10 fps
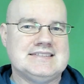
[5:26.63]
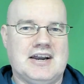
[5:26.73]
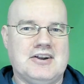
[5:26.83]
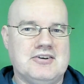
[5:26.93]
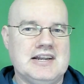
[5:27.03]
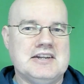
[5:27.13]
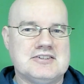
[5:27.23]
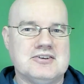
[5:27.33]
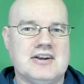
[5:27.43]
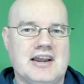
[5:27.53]
I really
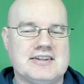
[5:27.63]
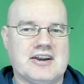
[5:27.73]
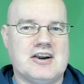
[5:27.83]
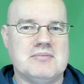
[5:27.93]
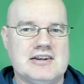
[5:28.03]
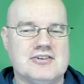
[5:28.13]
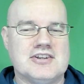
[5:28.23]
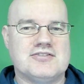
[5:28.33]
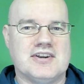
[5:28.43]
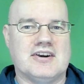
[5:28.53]
do like the
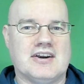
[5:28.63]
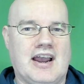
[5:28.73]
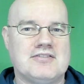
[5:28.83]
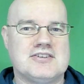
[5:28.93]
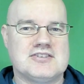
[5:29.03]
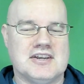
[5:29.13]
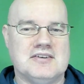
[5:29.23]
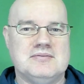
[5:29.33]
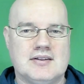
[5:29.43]
armillary sphere, I have to say.